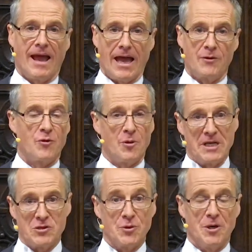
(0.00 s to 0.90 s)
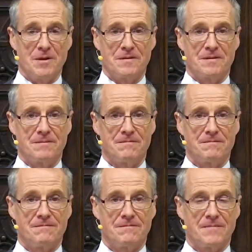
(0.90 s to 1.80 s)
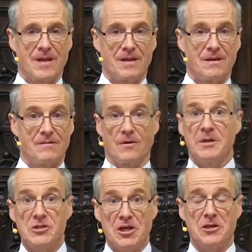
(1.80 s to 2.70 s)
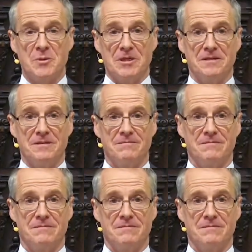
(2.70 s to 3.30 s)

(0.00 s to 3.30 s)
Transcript: and from his wrath, from his judgment.